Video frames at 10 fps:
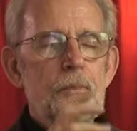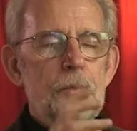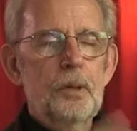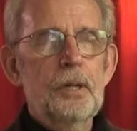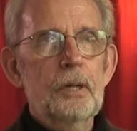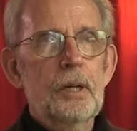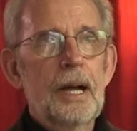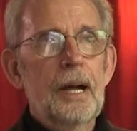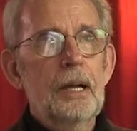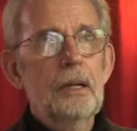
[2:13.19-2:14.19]
putting her
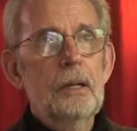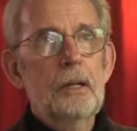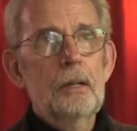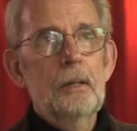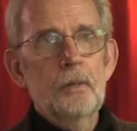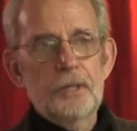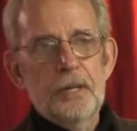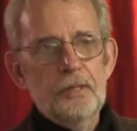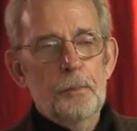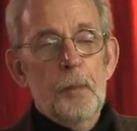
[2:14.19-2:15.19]
hat, which
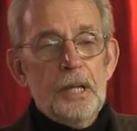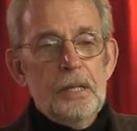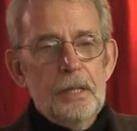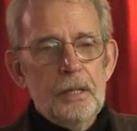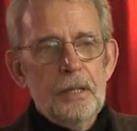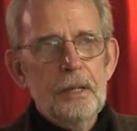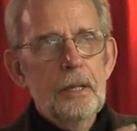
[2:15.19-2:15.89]
has the money in it,